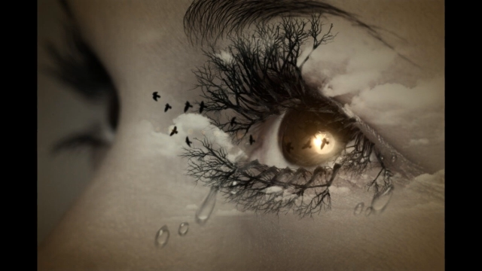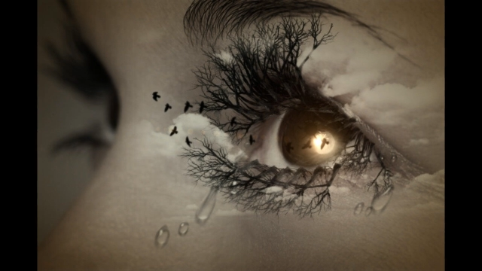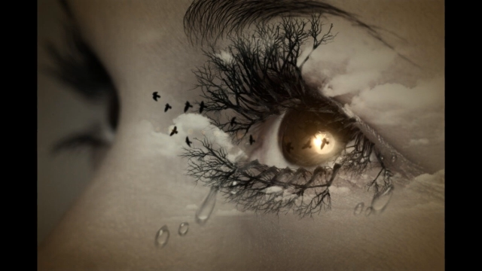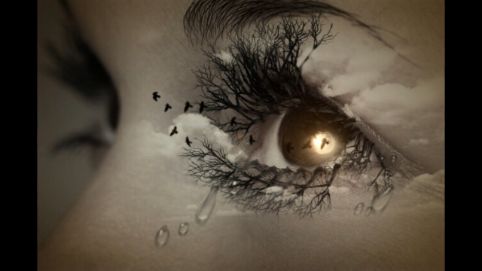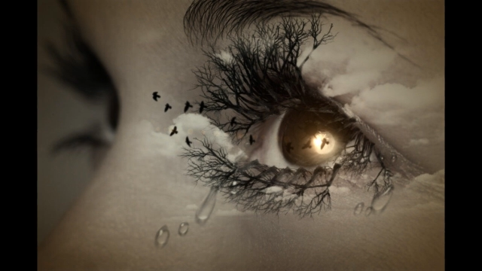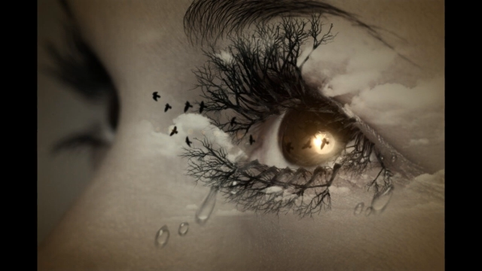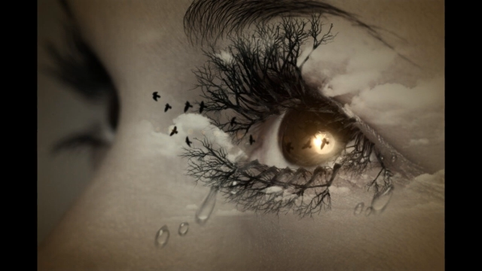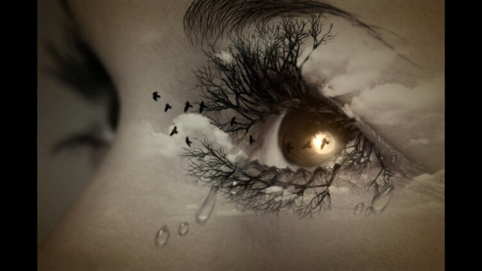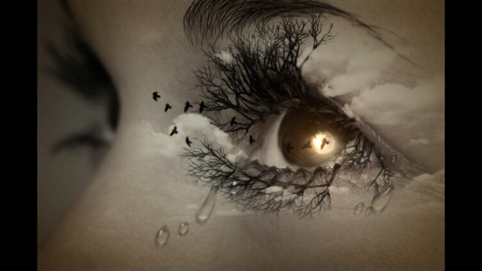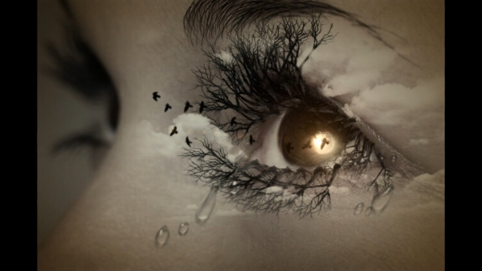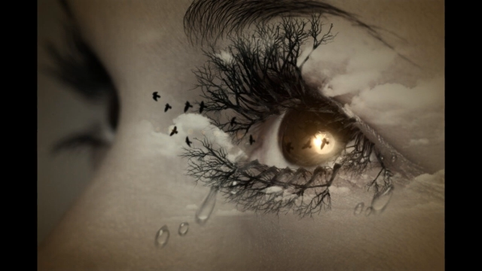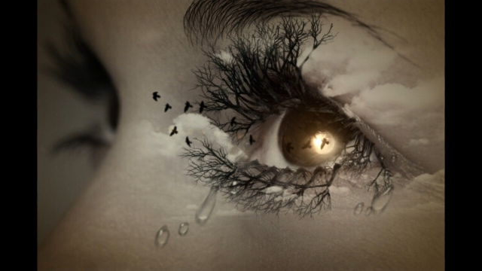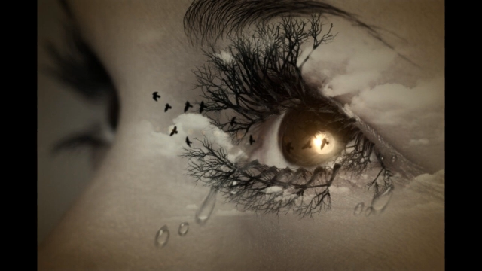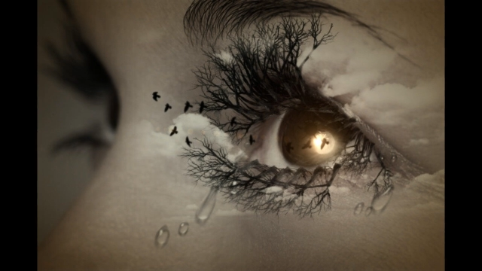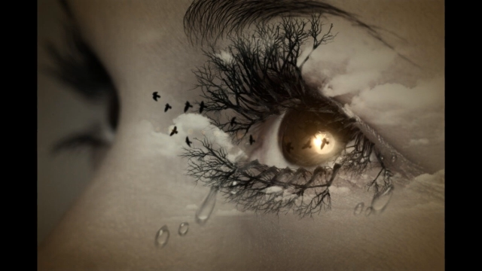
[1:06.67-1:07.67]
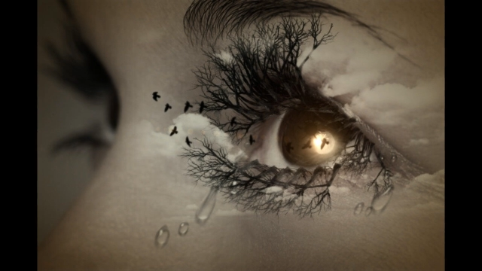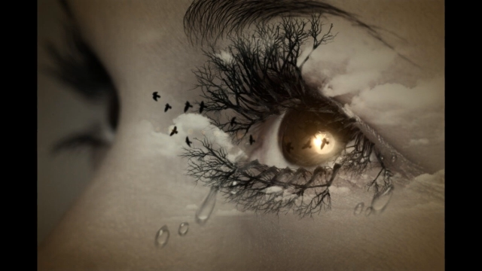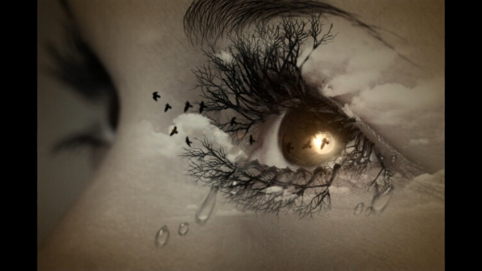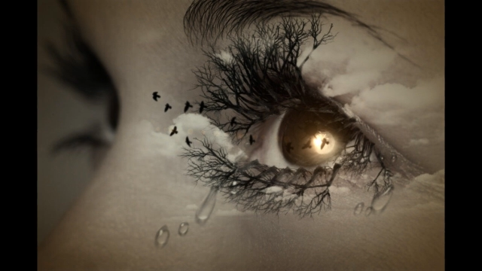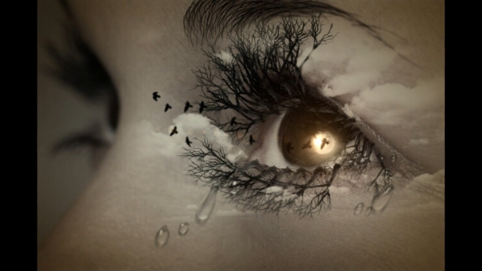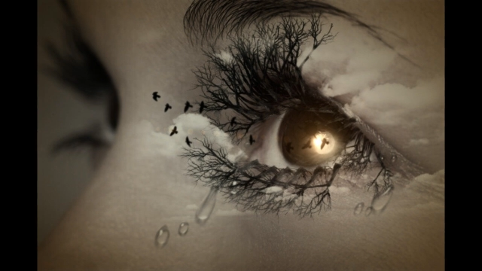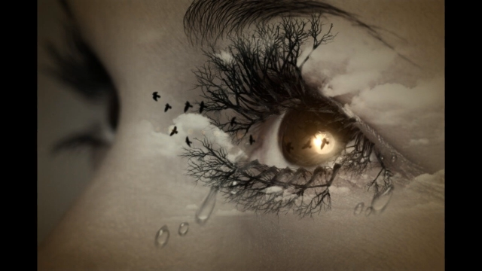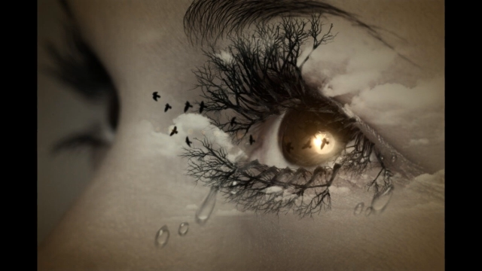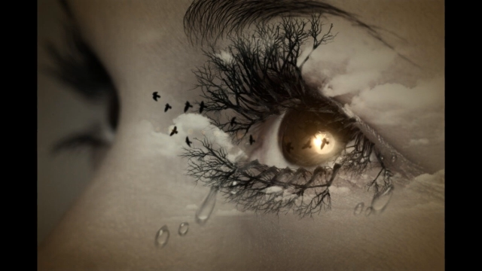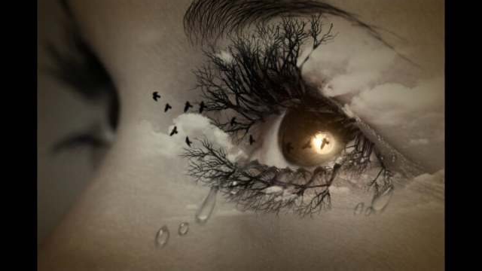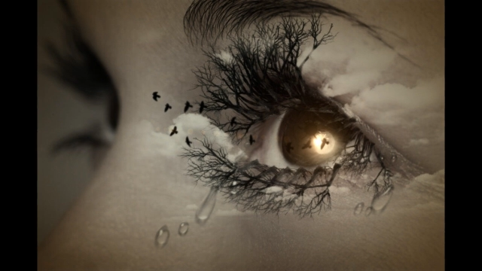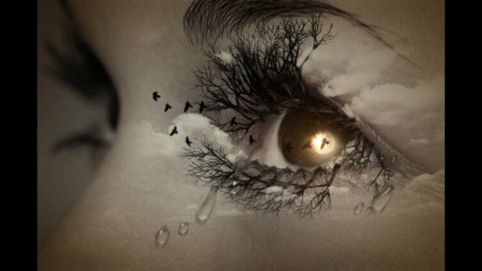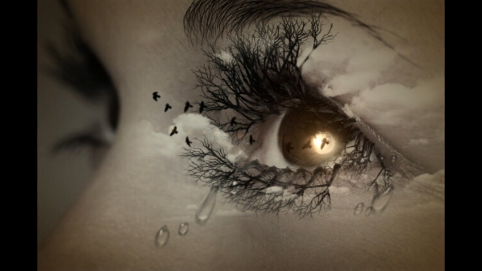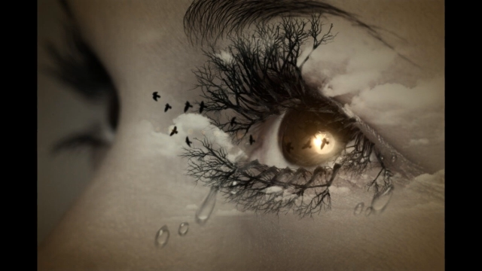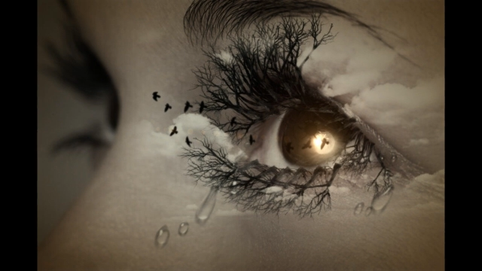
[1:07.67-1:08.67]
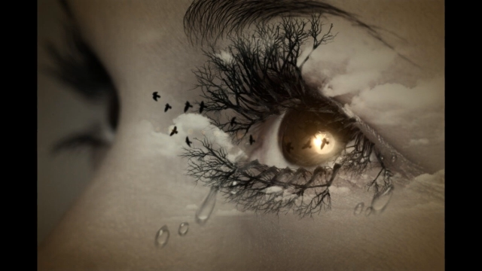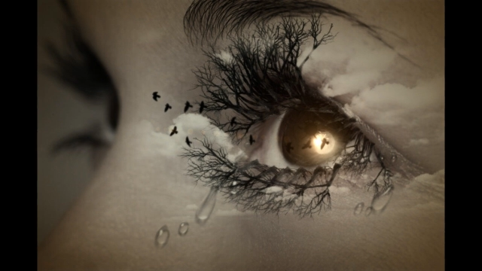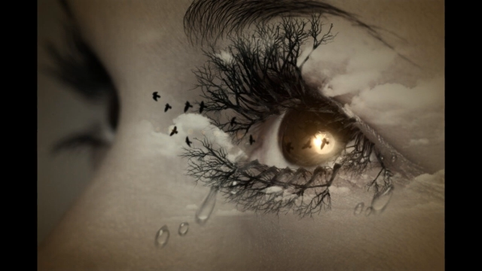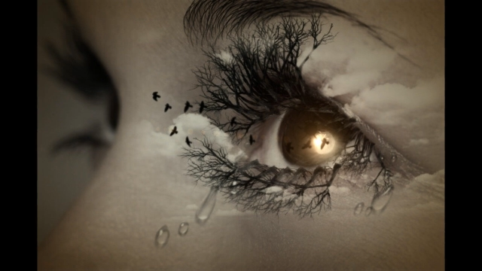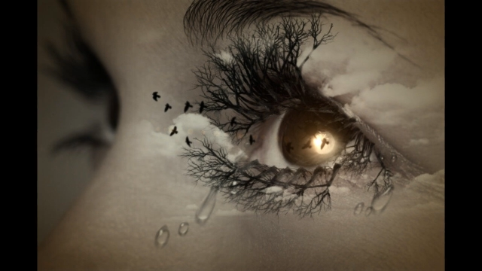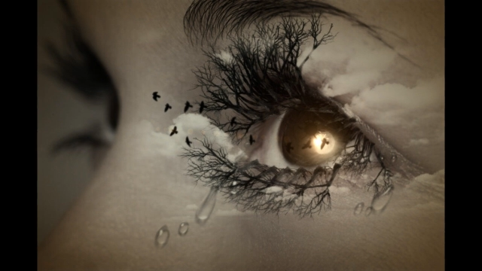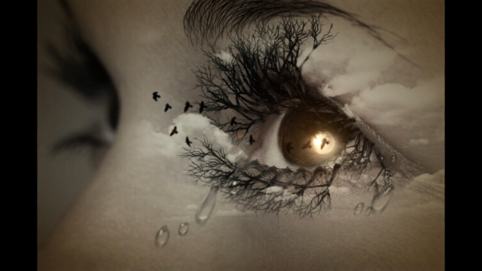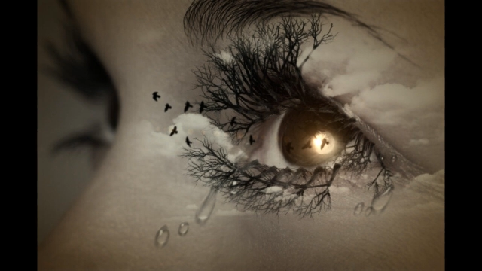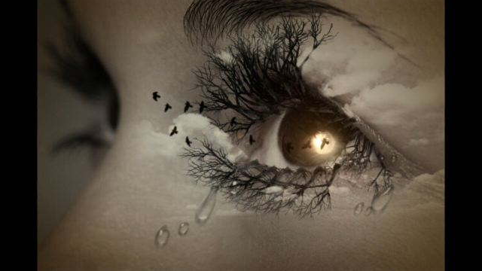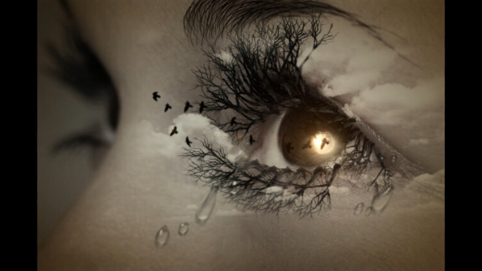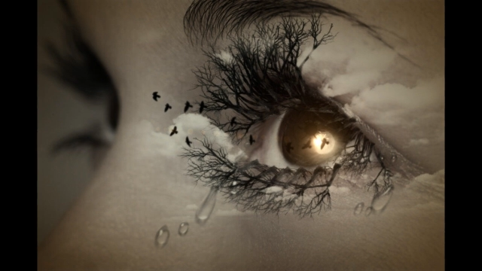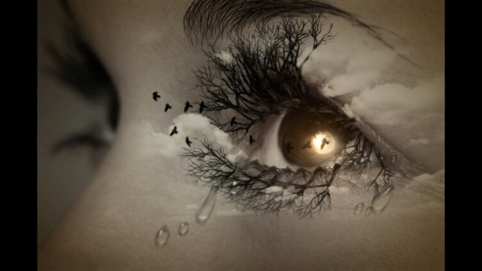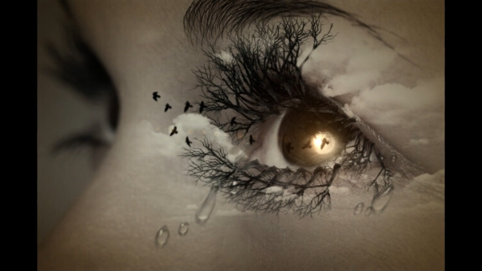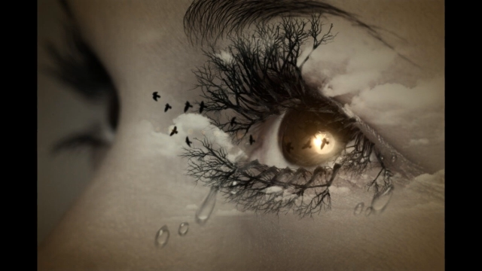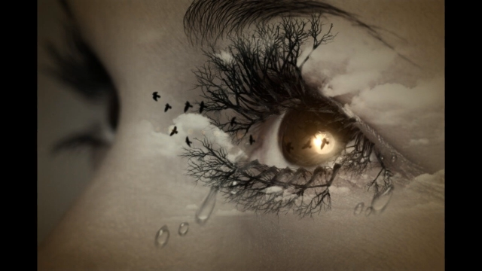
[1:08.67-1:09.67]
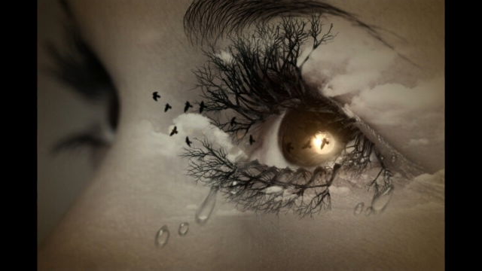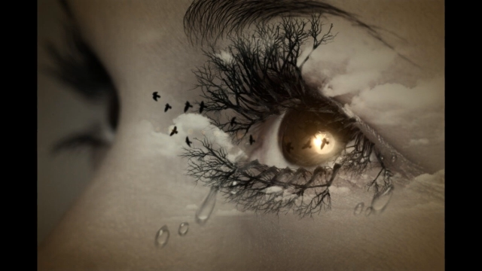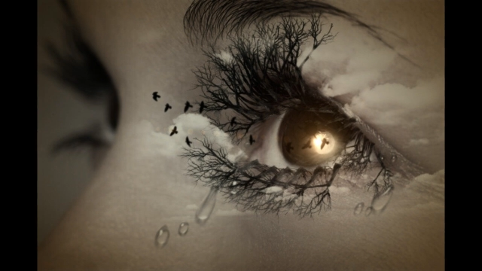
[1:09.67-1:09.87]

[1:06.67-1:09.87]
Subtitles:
(no speaker visible)